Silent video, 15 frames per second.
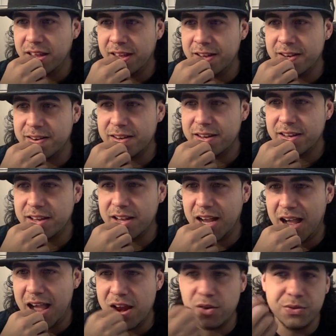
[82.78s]
And
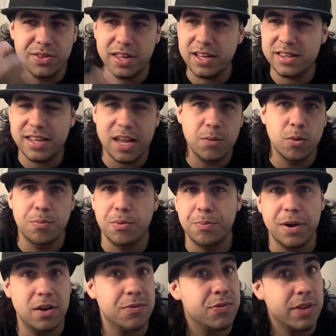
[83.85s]
I don't think they were
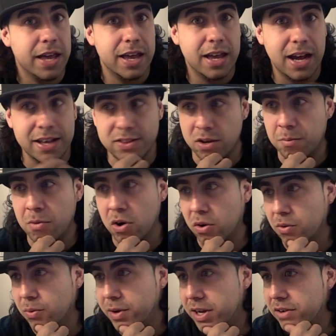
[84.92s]
prepared for that. I thought
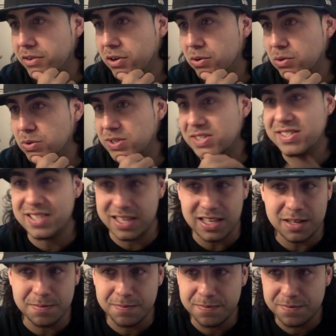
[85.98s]
Margarito's
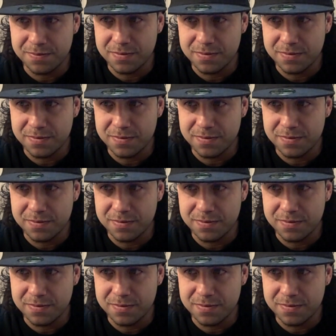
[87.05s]
team